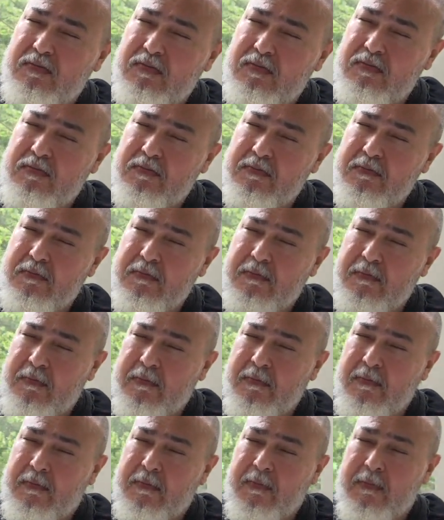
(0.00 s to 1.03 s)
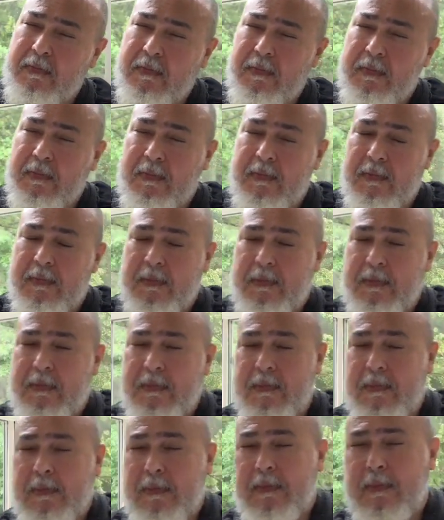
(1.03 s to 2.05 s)

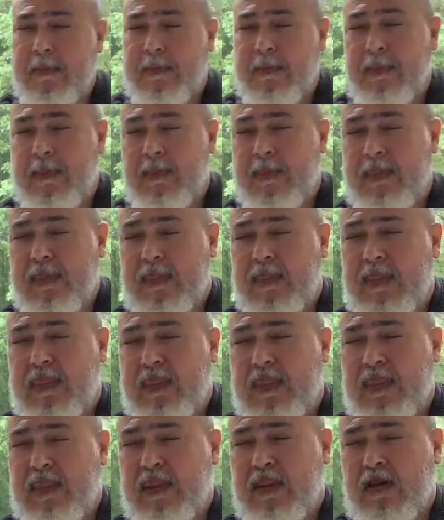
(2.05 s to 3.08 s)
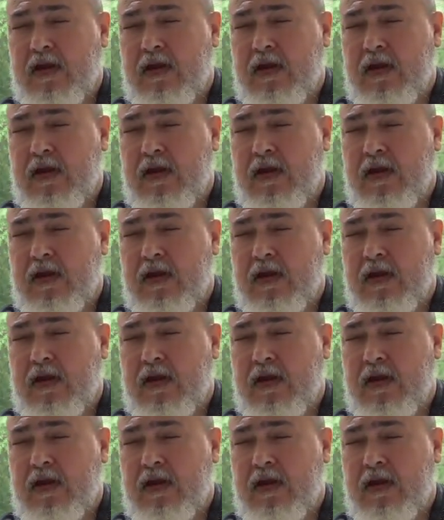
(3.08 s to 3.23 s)
No one is speaking in this clip.